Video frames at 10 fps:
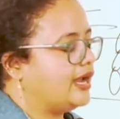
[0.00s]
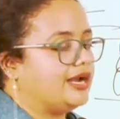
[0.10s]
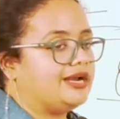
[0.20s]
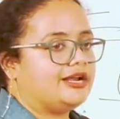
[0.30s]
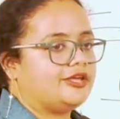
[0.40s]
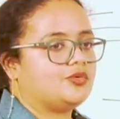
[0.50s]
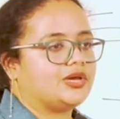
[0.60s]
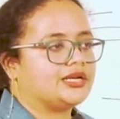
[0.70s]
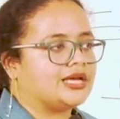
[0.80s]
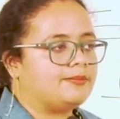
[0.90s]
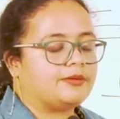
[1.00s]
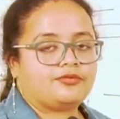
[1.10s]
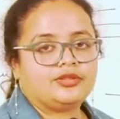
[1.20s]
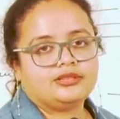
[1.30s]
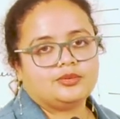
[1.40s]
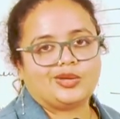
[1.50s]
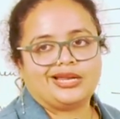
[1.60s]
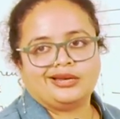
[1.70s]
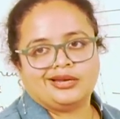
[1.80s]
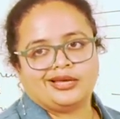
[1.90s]
And you can come up with
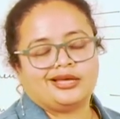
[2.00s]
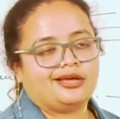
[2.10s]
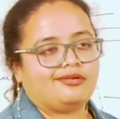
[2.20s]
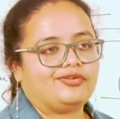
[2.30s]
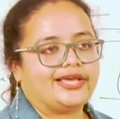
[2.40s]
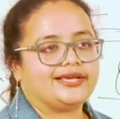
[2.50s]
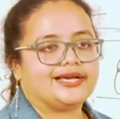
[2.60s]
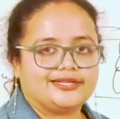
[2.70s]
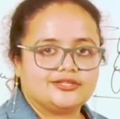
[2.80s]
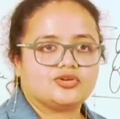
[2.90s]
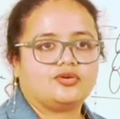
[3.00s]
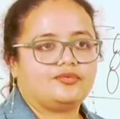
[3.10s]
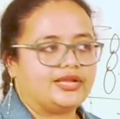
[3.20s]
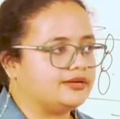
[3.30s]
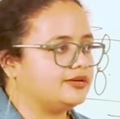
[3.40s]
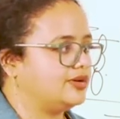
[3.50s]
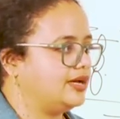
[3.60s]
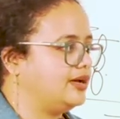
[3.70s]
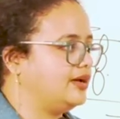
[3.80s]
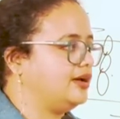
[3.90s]
one flying colors or one
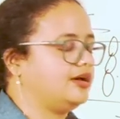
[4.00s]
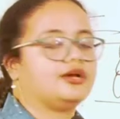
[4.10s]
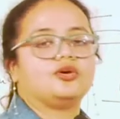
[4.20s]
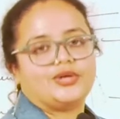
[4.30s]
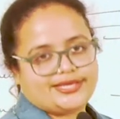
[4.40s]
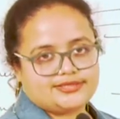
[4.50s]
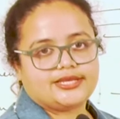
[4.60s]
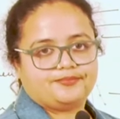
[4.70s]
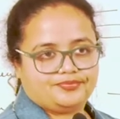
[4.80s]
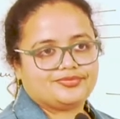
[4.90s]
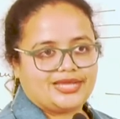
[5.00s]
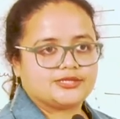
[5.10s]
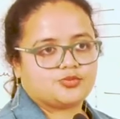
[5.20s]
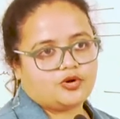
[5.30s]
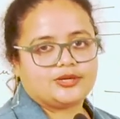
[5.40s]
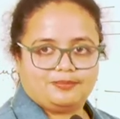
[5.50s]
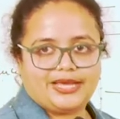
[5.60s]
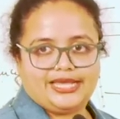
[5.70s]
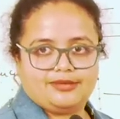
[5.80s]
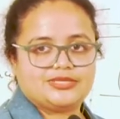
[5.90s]
good essay. That's what
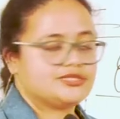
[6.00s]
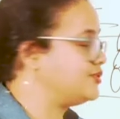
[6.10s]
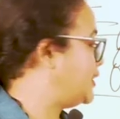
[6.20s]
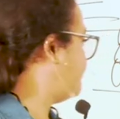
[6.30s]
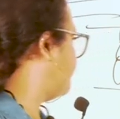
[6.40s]
my aim is today.